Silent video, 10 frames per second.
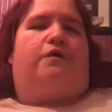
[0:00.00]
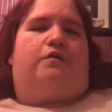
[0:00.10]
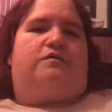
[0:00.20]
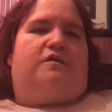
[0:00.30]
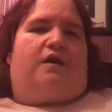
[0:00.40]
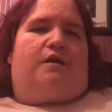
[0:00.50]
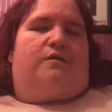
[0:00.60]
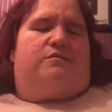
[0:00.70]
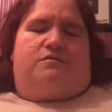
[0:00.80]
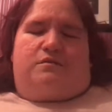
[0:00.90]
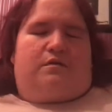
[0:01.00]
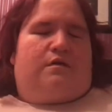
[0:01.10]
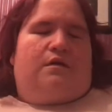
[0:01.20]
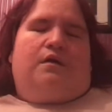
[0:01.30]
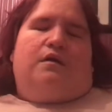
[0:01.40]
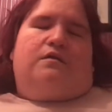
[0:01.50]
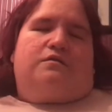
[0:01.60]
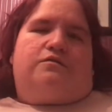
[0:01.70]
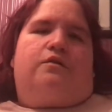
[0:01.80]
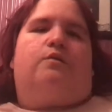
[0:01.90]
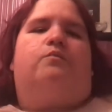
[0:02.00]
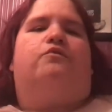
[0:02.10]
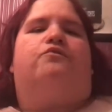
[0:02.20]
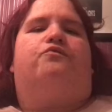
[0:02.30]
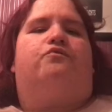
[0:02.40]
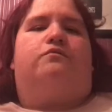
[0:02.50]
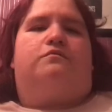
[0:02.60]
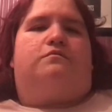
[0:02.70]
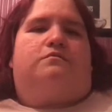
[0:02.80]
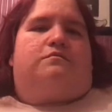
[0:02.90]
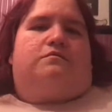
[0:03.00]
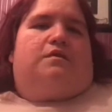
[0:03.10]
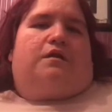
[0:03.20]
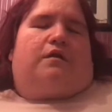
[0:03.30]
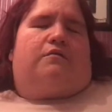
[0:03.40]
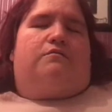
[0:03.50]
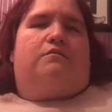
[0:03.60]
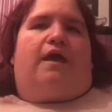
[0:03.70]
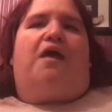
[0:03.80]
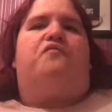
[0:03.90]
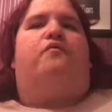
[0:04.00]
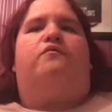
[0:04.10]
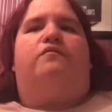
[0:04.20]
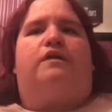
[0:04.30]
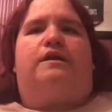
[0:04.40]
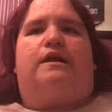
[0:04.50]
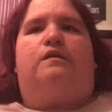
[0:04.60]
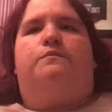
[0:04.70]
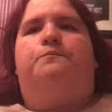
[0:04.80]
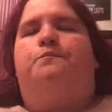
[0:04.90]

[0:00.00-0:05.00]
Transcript: far to go and too much, you know, effort really.